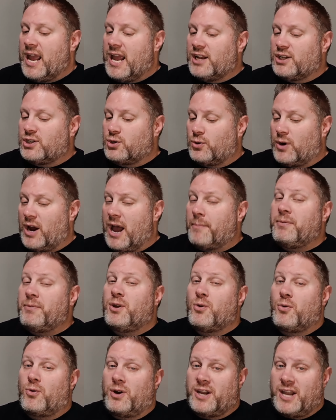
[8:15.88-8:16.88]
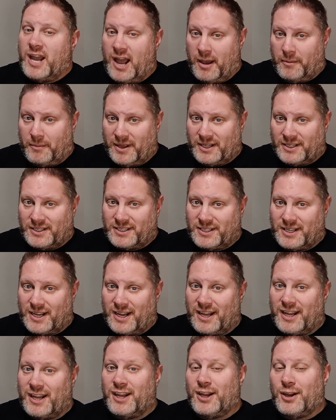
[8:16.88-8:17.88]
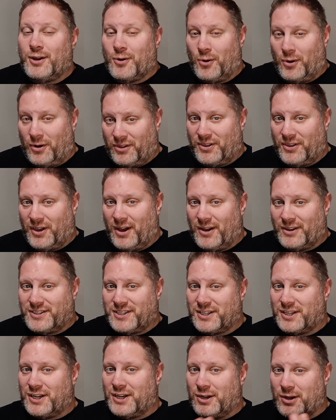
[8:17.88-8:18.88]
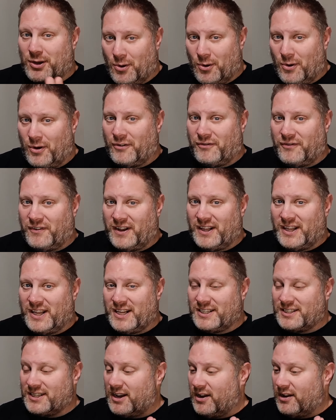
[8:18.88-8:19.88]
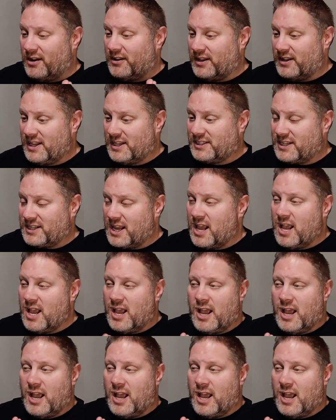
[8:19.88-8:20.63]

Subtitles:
and drop your comments, your thoughts, your feelings on this